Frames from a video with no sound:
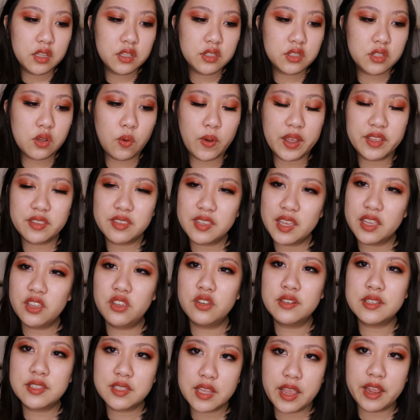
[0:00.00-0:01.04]
So I think
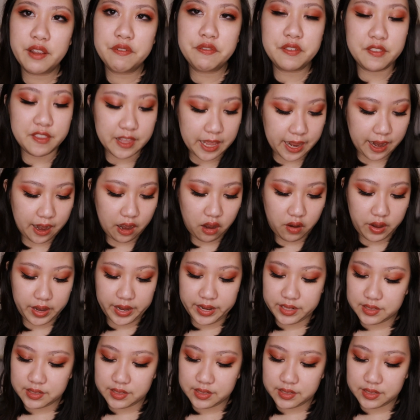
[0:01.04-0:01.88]
you're safe there.